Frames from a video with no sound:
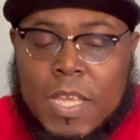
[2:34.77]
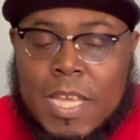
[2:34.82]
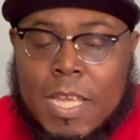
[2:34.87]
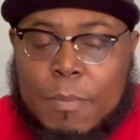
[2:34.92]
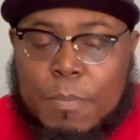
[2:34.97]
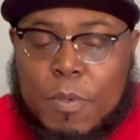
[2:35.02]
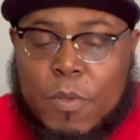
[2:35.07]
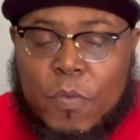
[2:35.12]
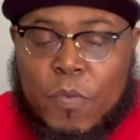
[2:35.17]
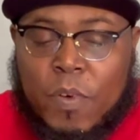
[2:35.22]

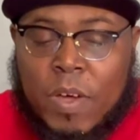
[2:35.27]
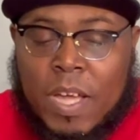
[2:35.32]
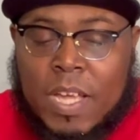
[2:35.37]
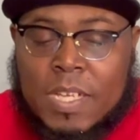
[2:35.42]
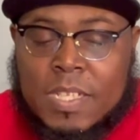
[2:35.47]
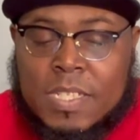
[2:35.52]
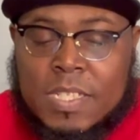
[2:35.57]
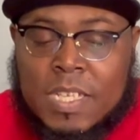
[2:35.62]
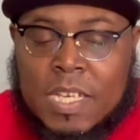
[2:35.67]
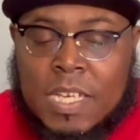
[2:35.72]

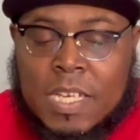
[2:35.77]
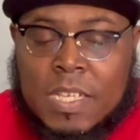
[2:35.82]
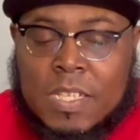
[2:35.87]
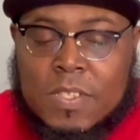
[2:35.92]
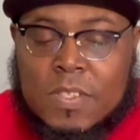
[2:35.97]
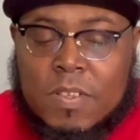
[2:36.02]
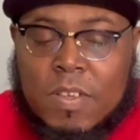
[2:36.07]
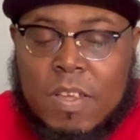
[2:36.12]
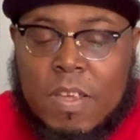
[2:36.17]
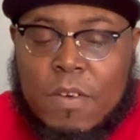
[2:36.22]
Amplified
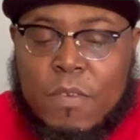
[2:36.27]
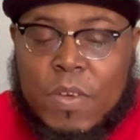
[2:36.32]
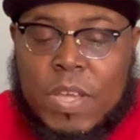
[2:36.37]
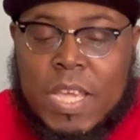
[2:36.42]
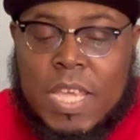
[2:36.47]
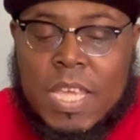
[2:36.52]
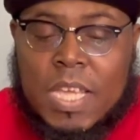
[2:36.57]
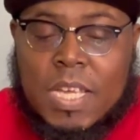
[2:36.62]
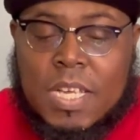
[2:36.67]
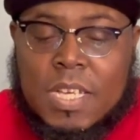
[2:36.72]
says,
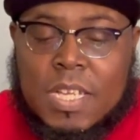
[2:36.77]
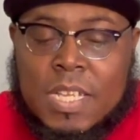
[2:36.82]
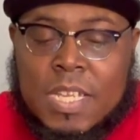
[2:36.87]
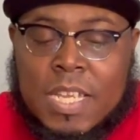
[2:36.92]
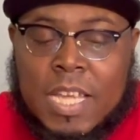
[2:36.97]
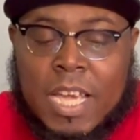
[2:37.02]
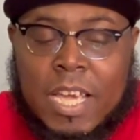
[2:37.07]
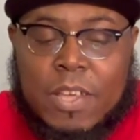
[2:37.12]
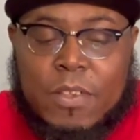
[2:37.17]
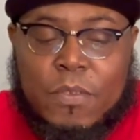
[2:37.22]
he could
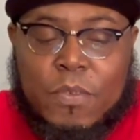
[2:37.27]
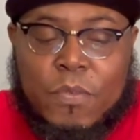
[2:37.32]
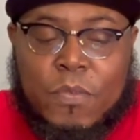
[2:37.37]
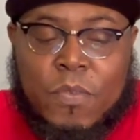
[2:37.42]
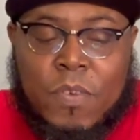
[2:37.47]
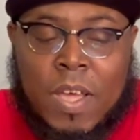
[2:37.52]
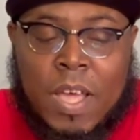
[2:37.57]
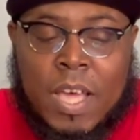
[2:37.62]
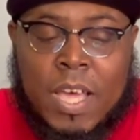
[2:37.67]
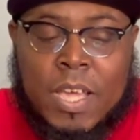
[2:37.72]
not
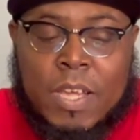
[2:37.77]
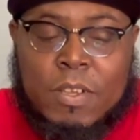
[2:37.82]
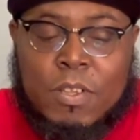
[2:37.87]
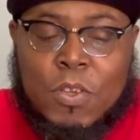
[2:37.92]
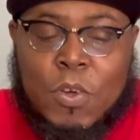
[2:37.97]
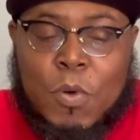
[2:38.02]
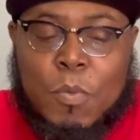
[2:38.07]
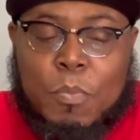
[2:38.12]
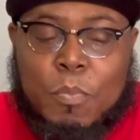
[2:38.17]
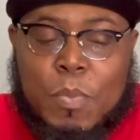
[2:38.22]
find
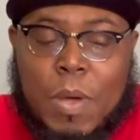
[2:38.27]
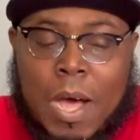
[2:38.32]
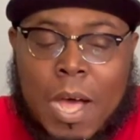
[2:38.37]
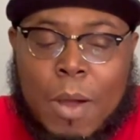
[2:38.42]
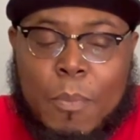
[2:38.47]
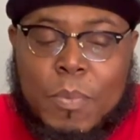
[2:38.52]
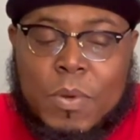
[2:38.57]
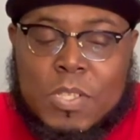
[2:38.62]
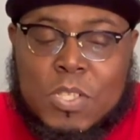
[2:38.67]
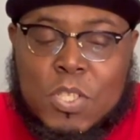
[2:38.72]
no
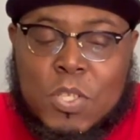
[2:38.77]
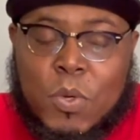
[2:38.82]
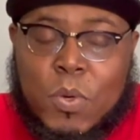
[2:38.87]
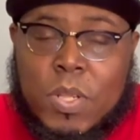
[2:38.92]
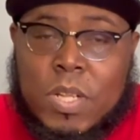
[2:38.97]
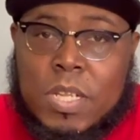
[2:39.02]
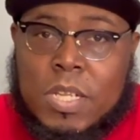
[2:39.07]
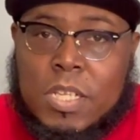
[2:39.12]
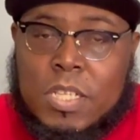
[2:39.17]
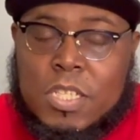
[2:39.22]

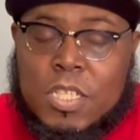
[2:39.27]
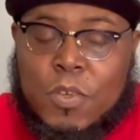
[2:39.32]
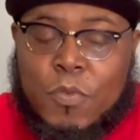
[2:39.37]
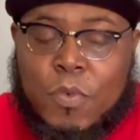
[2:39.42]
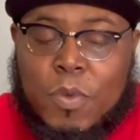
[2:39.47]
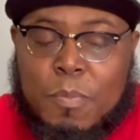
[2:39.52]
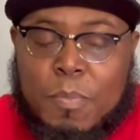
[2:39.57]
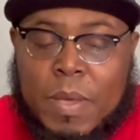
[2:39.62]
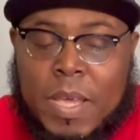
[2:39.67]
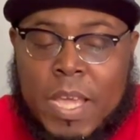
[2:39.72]
opportunity to
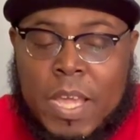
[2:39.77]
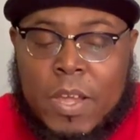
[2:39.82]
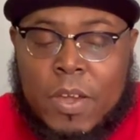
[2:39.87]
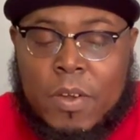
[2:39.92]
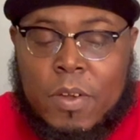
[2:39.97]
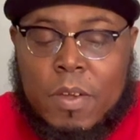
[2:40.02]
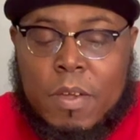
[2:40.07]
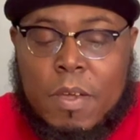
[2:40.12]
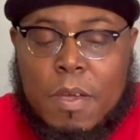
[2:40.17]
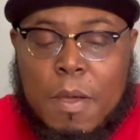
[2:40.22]

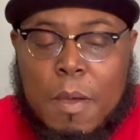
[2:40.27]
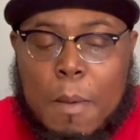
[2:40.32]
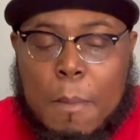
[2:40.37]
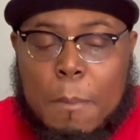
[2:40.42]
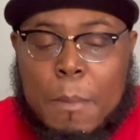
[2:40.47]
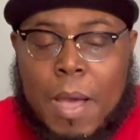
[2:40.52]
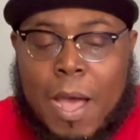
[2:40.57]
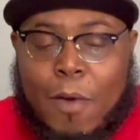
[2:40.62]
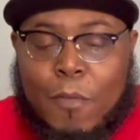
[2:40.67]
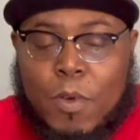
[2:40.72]
repair
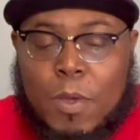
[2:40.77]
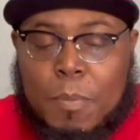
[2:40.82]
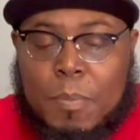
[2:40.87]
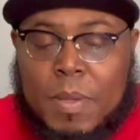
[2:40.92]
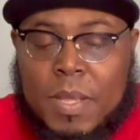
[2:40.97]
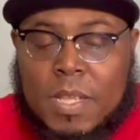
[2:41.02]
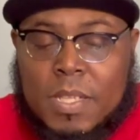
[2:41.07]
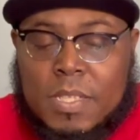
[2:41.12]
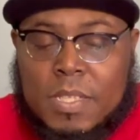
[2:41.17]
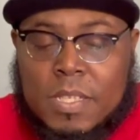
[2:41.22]
by
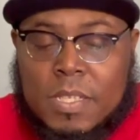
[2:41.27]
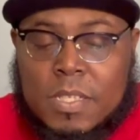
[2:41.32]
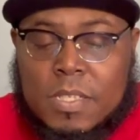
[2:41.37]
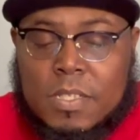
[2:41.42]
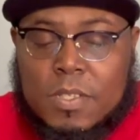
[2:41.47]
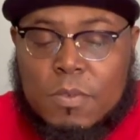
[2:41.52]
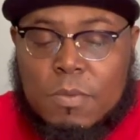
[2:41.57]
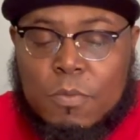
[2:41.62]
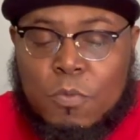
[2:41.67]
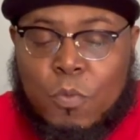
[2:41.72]

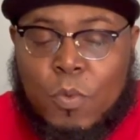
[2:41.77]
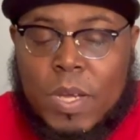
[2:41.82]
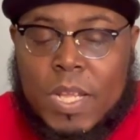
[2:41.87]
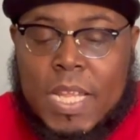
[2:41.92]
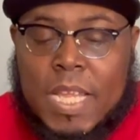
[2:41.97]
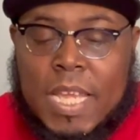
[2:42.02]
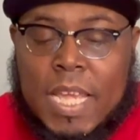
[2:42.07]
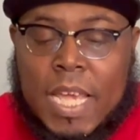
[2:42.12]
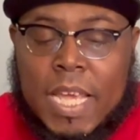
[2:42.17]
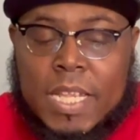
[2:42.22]
repentance
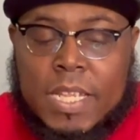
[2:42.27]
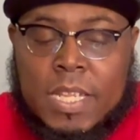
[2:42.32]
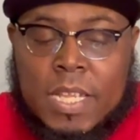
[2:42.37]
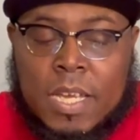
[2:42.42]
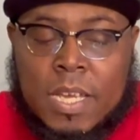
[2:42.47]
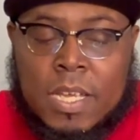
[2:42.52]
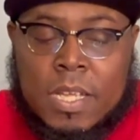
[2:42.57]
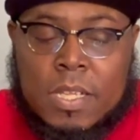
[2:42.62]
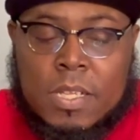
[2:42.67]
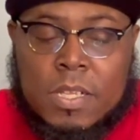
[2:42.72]
what he had
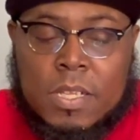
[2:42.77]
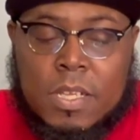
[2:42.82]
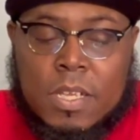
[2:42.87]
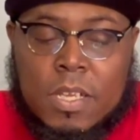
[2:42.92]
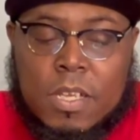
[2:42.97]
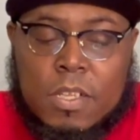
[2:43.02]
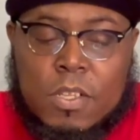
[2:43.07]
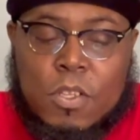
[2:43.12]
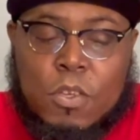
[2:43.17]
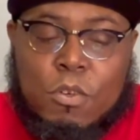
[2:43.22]

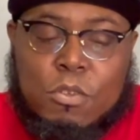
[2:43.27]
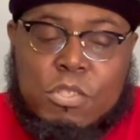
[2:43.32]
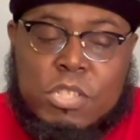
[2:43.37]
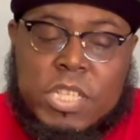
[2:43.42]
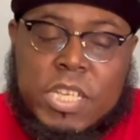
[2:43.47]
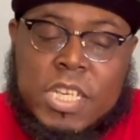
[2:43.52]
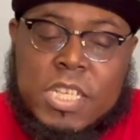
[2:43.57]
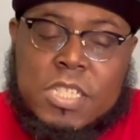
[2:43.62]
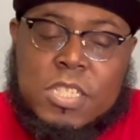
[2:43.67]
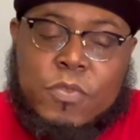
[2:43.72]
done, no
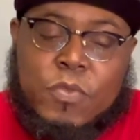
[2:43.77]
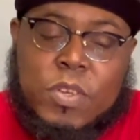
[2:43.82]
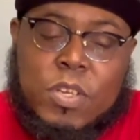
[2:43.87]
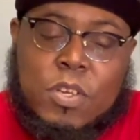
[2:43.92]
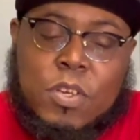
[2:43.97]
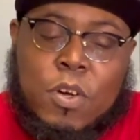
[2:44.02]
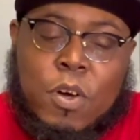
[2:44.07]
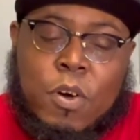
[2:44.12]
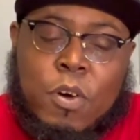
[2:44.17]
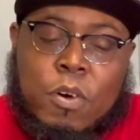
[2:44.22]
chance to
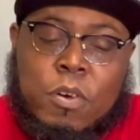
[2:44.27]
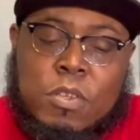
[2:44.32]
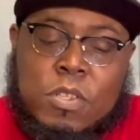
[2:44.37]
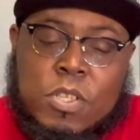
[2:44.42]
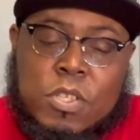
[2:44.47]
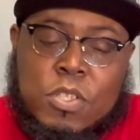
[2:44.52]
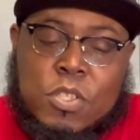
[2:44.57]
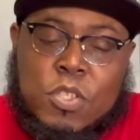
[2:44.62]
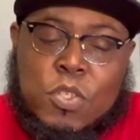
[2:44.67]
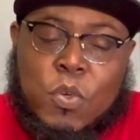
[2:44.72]
recall
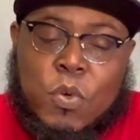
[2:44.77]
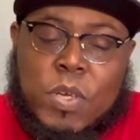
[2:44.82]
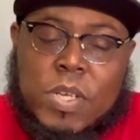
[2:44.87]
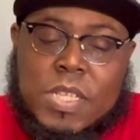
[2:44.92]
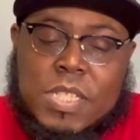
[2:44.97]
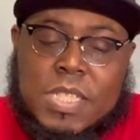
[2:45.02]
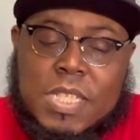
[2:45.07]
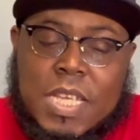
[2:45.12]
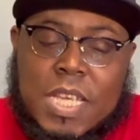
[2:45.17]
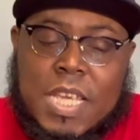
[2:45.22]
the
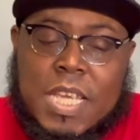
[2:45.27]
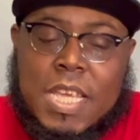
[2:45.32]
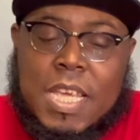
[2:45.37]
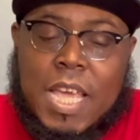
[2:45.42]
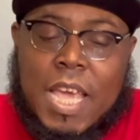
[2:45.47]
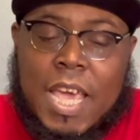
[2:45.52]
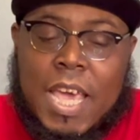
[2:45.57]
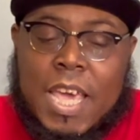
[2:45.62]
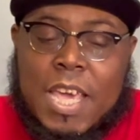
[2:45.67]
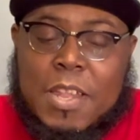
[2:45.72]
choice he
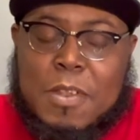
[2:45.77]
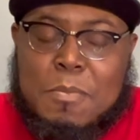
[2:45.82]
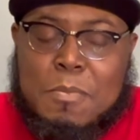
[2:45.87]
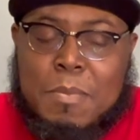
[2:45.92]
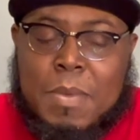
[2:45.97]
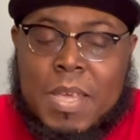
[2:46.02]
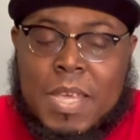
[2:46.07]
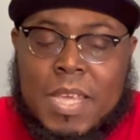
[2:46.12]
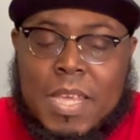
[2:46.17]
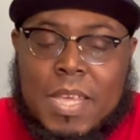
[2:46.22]
had
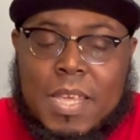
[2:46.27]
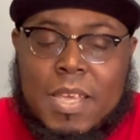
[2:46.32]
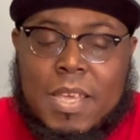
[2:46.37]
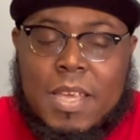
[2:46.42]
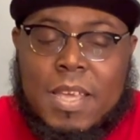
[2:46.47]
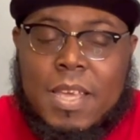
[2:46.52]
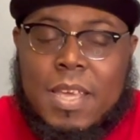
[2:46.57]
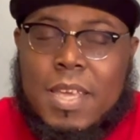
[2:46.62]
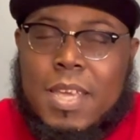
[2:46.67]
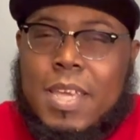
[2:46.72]
made.
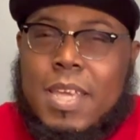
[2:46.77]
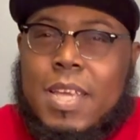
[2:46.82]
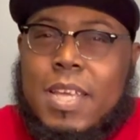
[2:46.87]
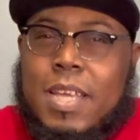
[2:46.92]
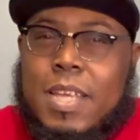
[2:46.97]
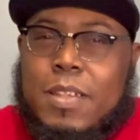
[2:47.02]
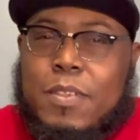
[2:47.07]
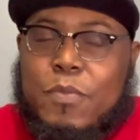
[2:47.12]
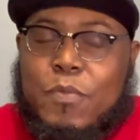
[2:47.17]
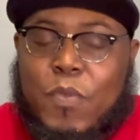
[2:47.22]
He
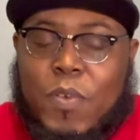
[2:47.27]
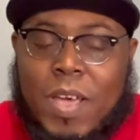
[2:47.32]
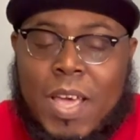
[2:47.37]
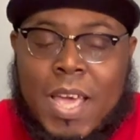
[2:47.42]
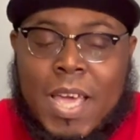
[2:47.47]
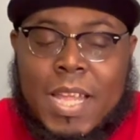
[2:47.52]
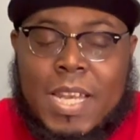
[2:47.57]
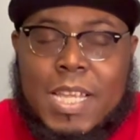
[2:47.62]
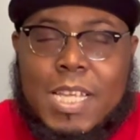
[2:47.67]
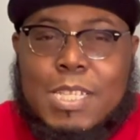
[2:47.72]
didn't
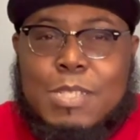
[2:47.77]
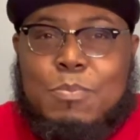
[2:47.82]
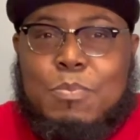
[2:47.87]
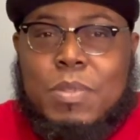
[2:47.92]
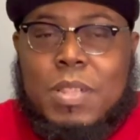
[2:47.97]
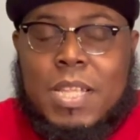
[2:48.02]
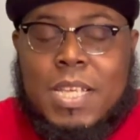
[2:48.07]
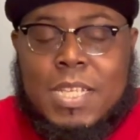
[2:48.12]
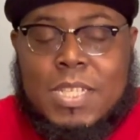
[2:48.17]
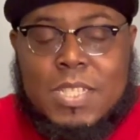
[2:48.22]
find his
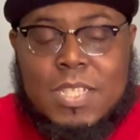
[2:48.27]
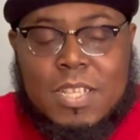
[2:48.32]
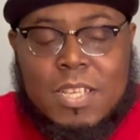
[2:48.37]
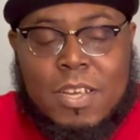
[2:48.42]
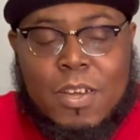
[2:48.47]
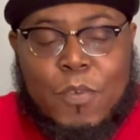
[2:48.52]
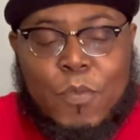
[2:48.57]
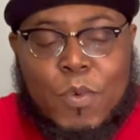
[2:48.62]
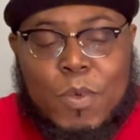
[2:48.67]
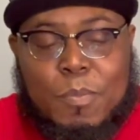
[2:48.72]
place
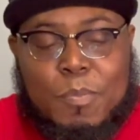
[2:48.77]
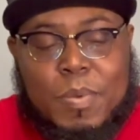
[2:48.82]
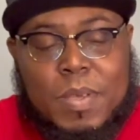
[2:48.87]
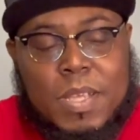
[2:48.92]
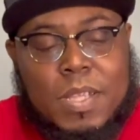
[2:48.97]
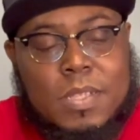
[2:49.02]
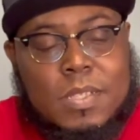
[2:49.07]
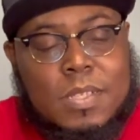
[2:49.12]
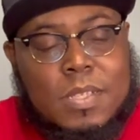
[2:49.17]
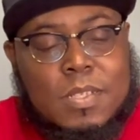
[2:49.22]
of
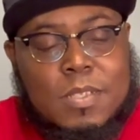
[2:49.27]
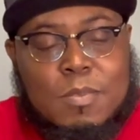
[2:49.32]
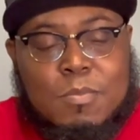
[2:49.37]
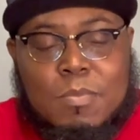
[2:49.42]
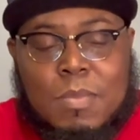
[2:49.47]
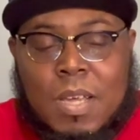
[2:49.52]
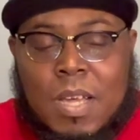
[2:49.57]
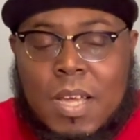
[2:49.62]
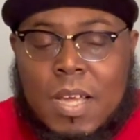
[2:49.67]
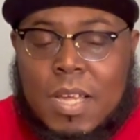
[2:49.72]
repentance.
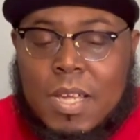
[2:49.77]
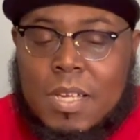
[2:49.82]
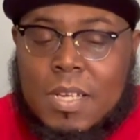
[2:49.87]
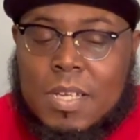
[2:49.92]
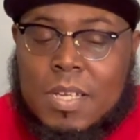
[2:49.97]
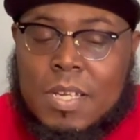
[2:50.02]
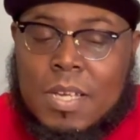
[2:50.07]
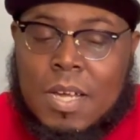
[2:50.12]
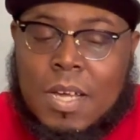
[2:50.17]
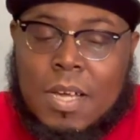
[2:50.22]
My
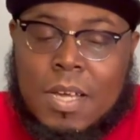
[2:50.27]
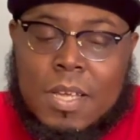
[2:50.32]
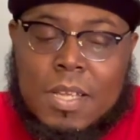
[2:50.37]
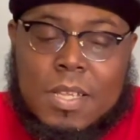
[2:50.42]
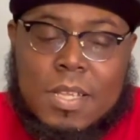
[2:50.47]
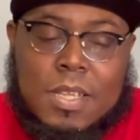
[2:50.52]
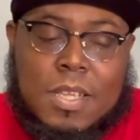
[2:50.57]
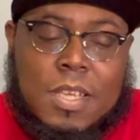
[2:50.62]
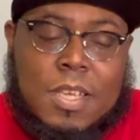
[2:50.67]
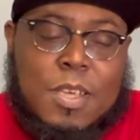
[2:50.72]

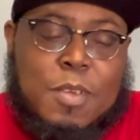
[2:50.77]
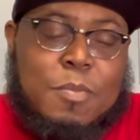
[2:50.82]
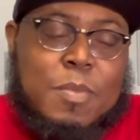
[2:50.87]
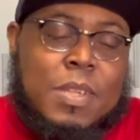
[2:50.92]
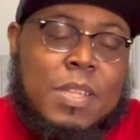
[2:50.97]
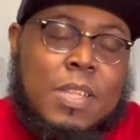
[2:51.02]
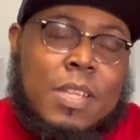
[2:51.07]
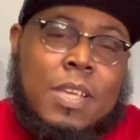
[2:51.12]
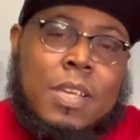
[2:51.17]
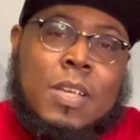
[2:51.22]
God, hear
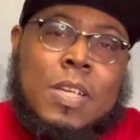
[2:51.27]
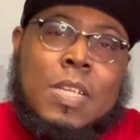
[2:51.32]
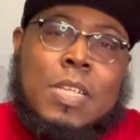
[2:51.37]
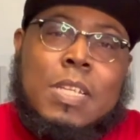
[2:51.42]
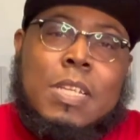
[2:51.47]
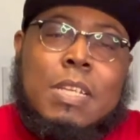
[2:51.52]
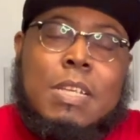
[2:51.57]
me now.